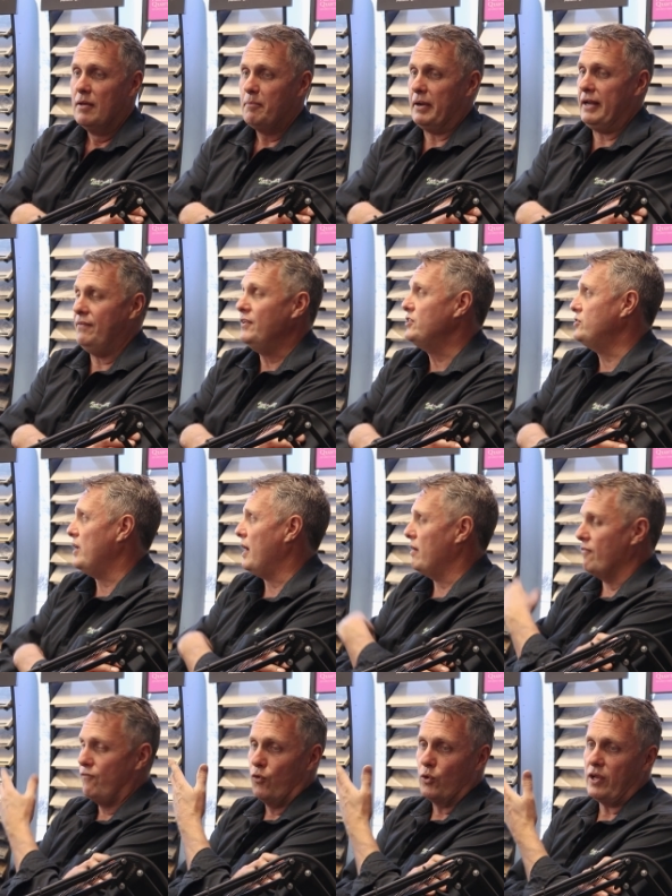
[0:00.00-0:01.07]
But in this town
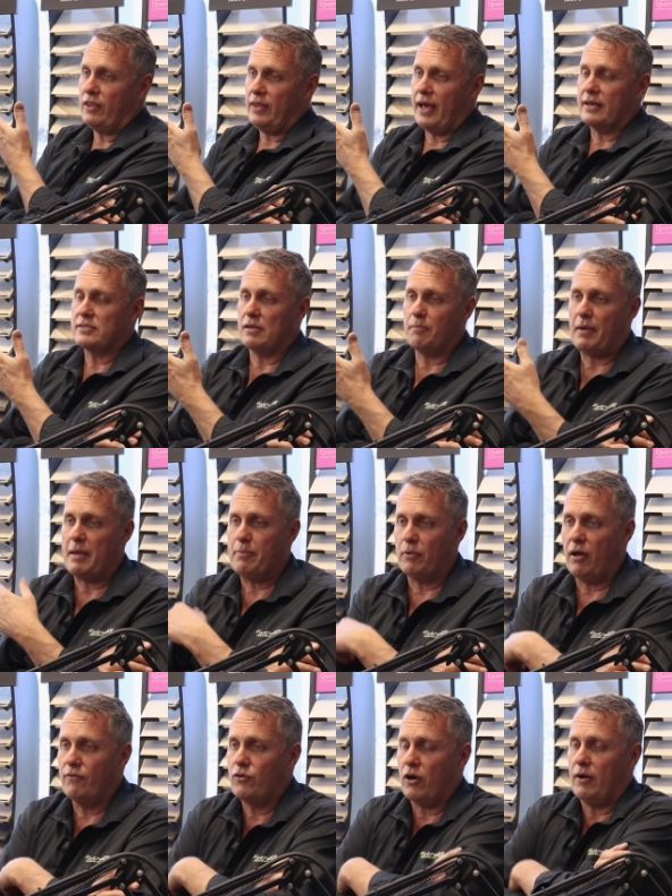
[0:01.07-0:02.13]
of forty thousand people,
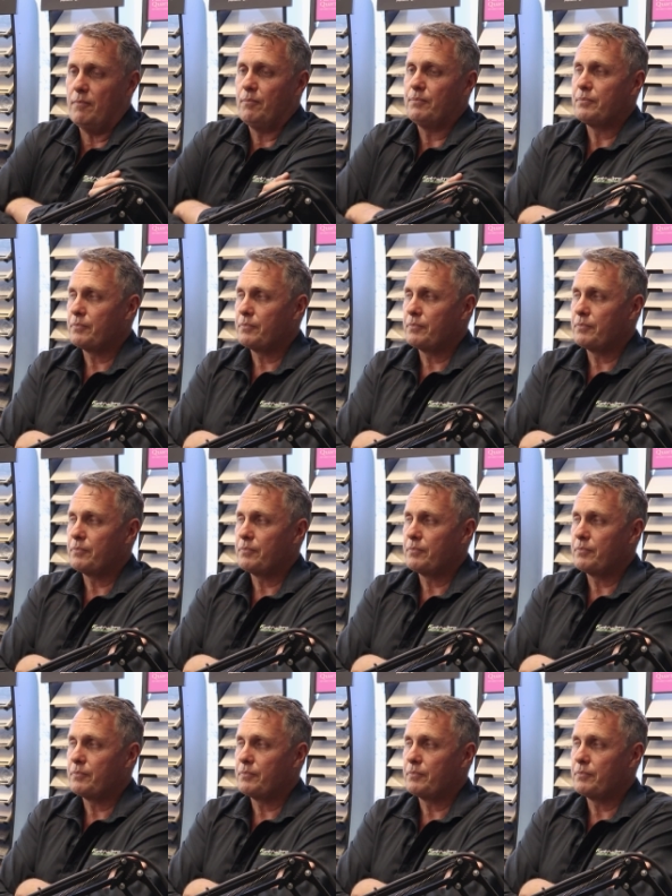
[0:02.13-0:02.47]
I've got